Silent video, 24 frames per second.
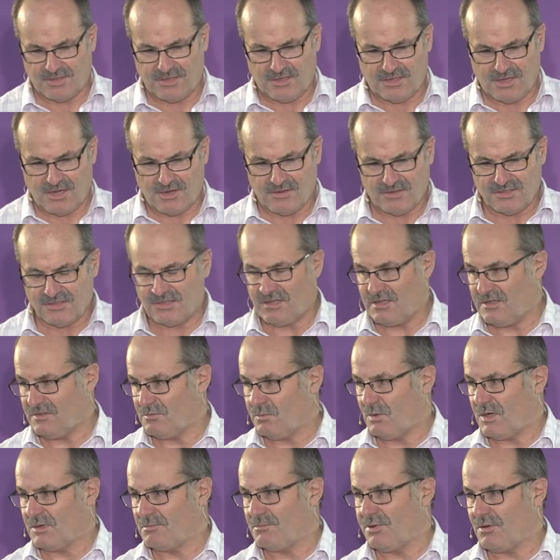He now sees
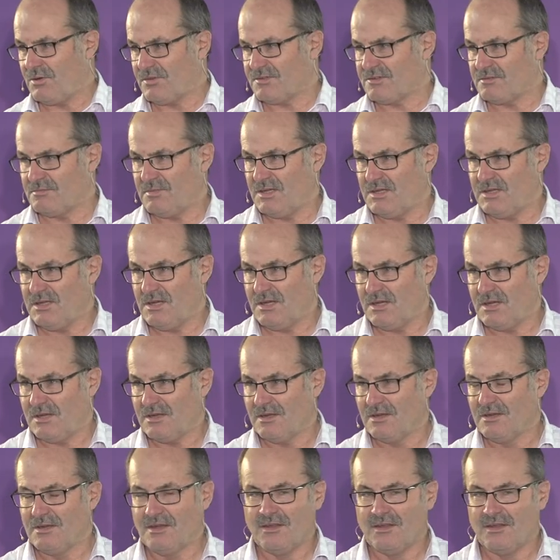one possum a year.